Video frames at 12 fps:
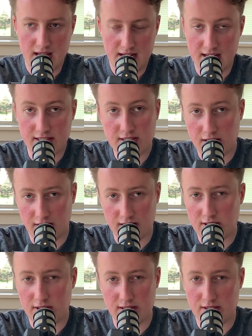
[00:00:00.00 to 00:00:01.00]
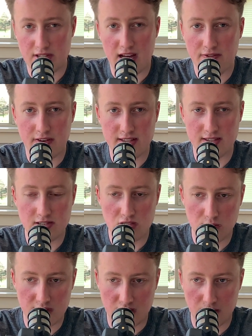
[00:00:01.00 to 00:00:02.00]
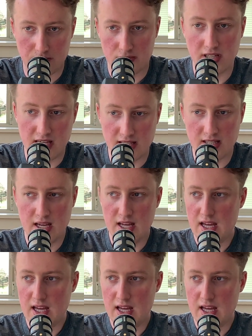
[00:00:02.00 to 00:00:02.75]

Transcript: necessarily turn this offense into a complete